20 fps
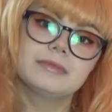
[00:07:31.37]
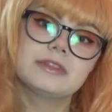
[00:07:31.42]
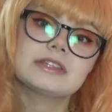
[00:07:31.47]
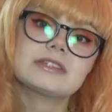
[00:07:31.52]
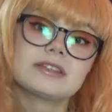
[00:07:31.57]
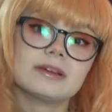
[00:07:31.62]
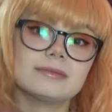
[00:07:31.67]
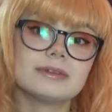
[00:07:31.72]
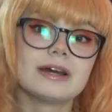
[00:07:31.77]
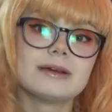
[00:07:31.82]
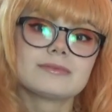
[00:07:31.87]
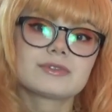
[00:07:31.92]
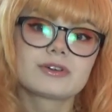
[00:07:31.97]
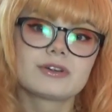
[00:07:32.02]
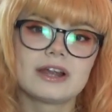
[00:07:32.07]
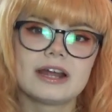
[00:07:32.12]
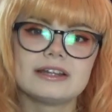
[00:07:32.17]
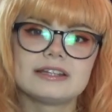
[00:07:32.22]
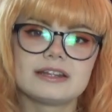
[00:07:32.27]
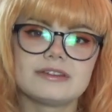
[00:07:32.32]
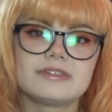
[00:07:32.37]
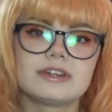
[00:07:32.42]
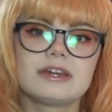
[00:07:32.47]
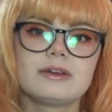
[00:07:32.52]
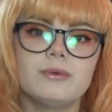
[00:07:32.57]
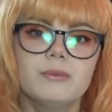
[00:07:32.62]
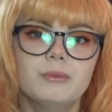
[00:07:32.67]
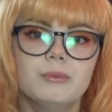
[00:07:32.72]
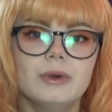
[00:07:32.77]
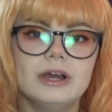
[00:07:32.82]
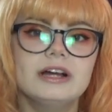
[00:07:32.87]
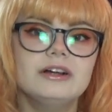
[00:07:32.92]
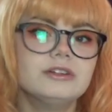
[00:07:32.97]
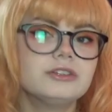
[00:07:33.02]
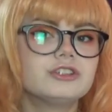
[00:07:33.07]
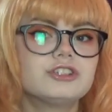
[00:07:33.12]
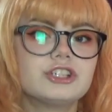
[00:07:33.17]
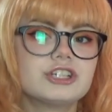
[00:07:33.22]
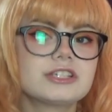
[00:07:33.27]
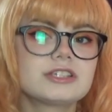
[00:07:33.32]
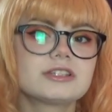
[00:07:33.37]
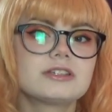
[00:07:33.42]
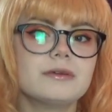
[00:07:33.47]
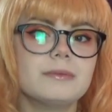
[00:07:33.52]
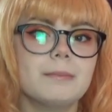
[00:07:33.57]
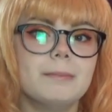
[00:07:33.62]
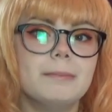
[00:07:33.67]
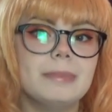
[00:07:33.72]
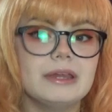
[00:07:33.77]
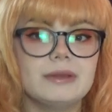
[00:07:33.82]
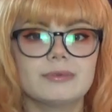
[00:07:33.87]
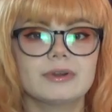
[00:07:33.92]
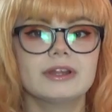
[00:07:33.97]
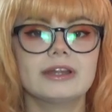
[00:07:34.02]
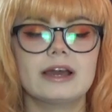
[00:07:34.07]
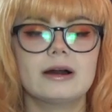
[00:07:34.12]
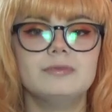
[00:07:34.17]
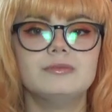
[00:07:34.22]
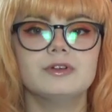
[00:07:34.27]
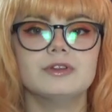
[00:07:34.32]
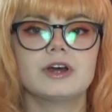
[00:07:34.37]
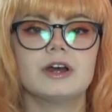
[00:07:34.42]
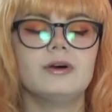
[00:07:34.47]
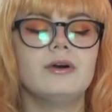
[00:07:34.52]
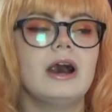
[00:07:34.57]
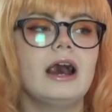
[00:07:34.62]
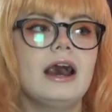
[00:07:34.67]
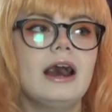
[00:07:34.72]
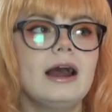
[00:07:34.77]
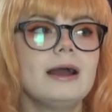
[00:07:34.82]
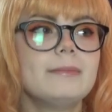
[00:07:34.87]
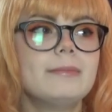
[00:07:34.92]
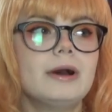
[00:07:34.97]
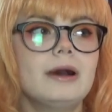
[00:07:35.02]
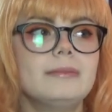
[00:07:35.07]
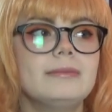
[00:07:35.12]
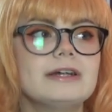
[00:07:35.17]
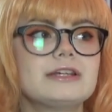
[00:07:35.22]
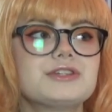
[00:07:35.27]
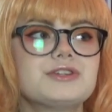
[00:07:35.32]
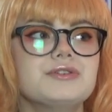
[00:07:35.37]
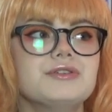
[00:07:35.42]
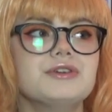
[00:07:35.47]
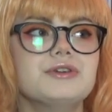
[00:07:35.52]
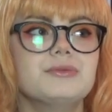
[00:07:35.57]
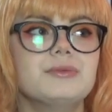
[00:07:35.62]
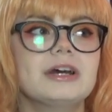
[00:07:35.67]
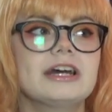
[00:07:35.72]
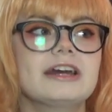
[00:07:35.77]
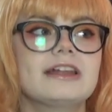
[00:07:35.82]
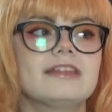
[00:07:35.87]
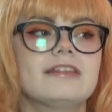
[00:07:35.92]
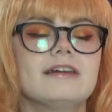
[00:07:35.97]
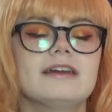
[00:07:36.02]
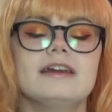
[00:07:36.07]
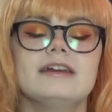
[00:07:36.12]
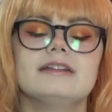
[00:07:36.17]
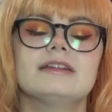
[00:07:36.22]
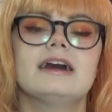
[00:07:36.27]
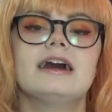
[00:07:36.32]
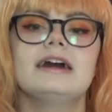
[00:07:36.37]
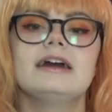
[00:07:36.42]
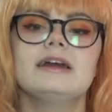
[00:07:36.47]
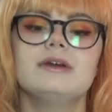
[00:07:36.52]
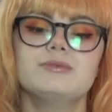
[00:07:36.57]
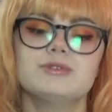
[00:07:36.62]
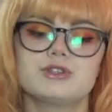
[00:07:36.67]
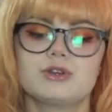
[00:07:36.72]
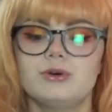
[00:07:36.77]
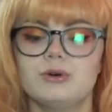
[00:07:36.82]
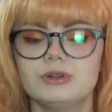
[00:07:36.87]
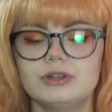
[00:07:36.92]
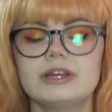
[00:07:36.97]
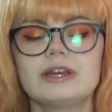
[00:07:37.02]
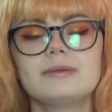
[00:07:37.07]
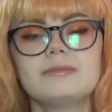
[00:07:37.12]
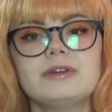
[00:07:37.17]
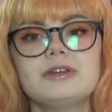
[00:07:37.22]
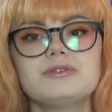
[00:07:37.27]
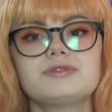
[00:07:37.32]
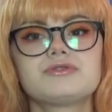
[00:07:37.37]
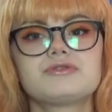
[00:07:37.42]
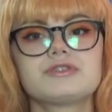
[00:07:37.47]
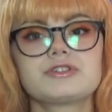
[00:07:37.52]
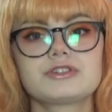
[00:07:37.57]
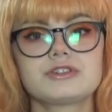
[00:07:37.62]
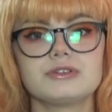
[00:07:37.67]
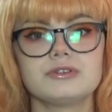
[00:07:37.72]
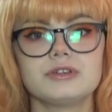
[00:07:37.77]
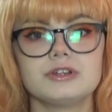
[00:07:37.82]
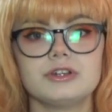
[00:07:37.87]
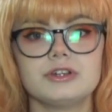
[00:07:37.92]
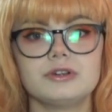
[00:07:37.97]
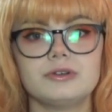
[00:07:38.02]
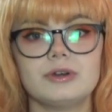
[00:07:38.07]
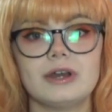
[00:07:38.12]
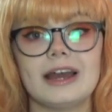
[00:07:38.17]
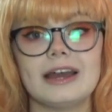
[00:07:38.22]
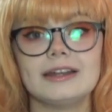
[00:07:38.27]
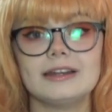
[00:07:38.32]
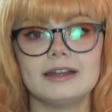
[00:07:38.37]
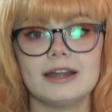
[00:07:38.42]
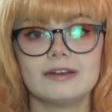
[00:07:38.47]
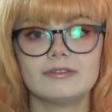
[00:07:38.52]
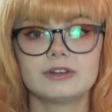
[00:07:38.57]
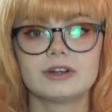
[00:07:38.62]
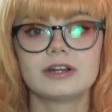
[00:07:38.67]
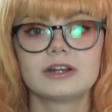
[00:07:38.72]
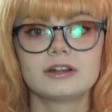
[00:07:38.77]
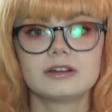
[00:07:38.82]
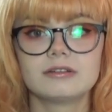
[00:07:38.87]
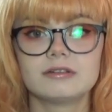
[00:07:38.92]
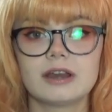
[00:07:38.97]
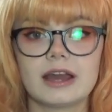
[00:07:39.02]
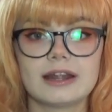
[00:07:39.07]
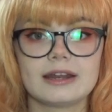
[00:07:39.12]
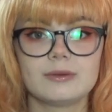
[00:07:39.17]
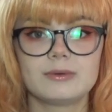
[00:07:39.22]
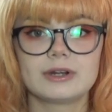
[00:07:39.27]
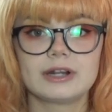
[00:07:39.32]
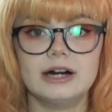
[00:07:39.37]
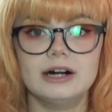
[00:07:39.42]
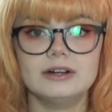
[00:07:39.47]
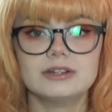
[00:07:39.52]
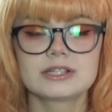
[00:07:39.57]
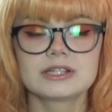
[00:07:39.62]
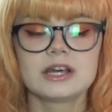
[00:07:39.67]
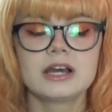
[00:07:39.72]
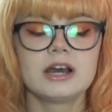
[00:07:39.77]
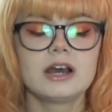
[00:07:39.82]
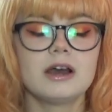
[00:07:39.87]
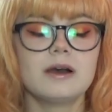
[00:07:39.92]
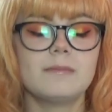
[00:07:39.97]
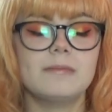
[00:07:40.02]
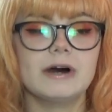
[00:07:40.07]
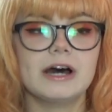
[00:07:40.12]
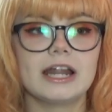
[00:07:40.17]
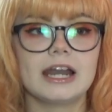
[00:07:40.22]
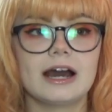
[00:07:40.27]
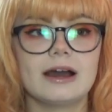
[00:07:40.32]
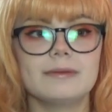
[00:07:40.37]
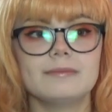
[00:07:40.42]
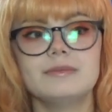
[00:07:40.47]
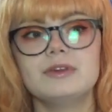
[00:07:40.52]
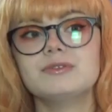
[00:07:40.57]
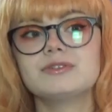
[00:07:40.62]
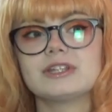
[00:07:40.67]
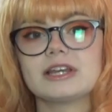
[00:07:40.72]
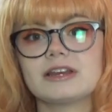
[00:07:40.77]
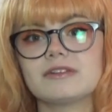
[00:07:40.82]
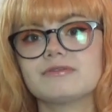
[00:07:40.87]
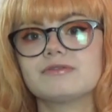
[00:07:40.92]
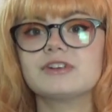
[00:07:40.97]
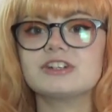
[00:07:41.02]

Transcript: Sometimes creativity will just be really helpful though. I bought my Suyu wig thinking that it was only gonna be used for Suyu and never anyone else, but I'm using it